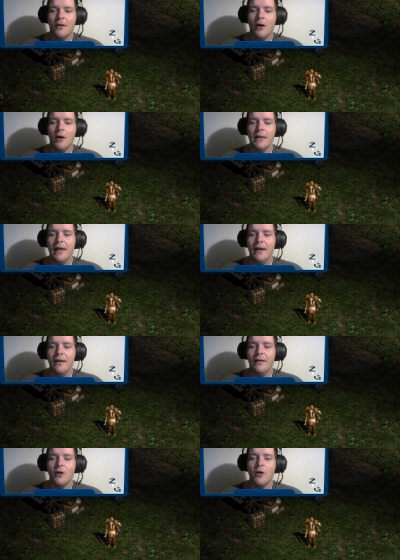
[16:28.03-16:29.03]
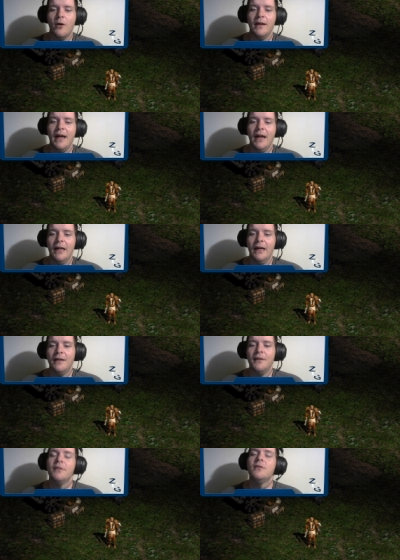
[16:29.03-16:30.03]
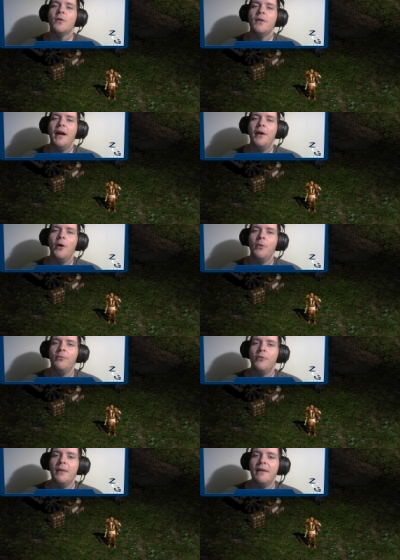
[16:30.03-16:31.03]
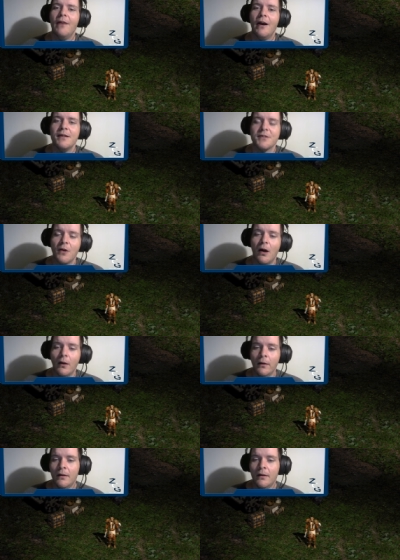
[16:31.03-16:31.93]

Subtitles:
Armageddon, Hurricane, and Tornado will be very strong.